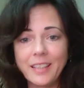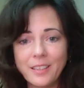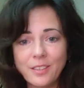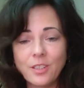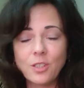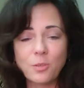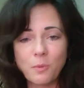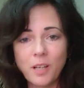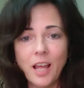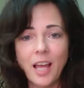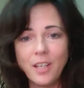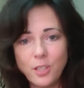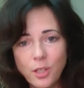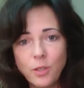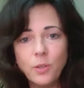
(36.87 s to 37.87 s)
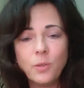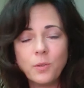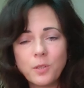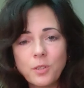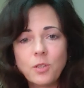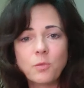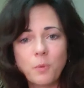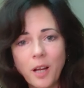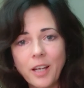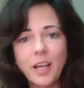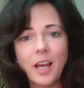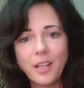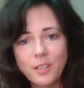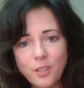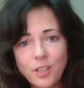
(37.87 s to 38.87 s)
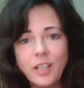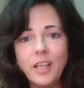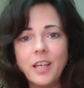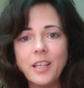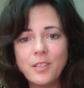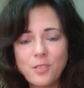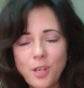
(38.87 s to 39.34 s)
This is what I do. This is what I got a degree in.